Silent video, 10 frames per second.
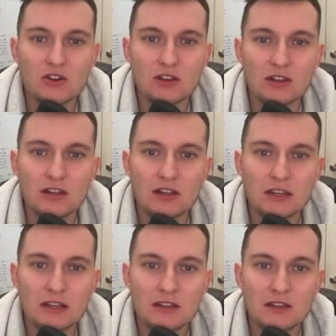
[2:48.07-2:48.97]
going to
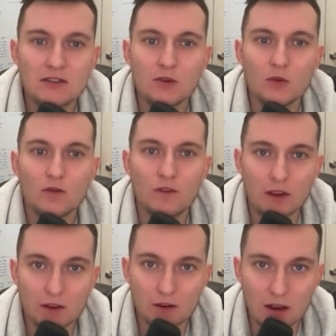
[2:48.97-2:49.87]
need to
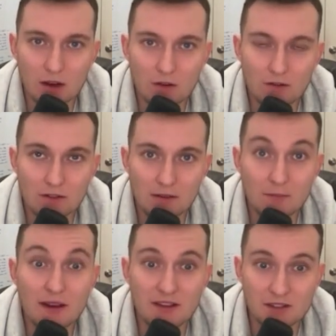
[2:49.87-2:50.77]
figure out
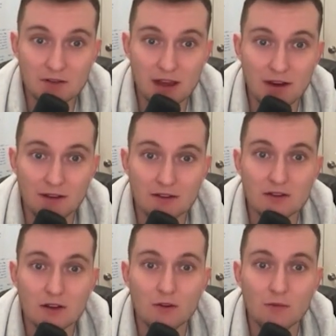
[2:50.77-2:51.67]
the best tonality.
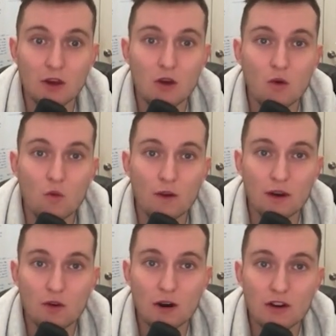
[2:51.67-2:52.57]
So,
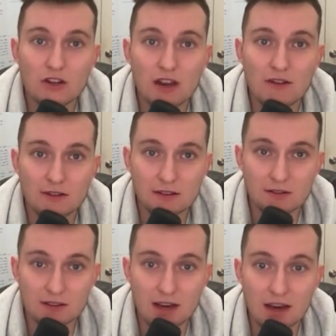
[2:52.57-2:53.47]
without question every
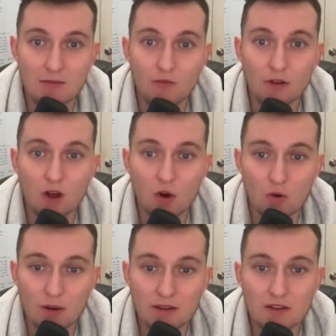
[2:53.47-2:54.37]
single time we'll
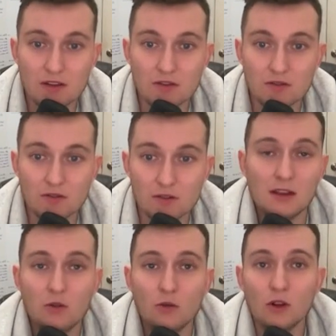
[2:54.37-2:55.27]
always use
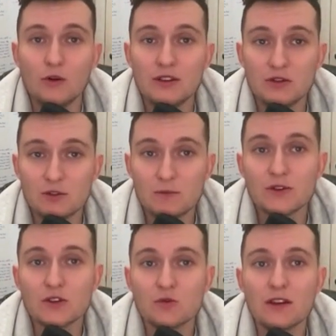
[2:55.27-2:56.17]
we'll always use
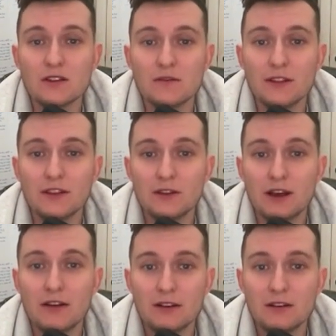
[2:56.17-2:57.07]
persuasive in the
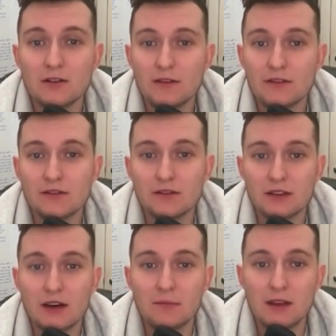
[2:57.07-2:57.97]
tonality so every single
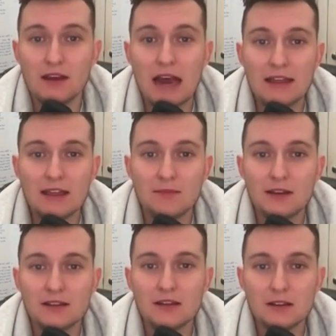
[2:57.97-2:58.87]
time and then
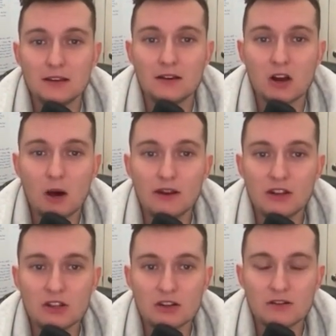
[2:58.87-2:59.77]
basically a
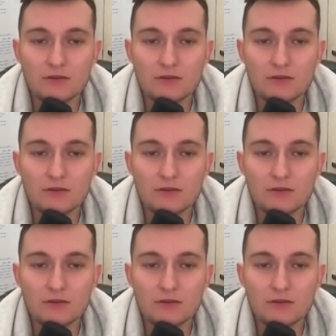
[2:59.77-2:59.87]
combination of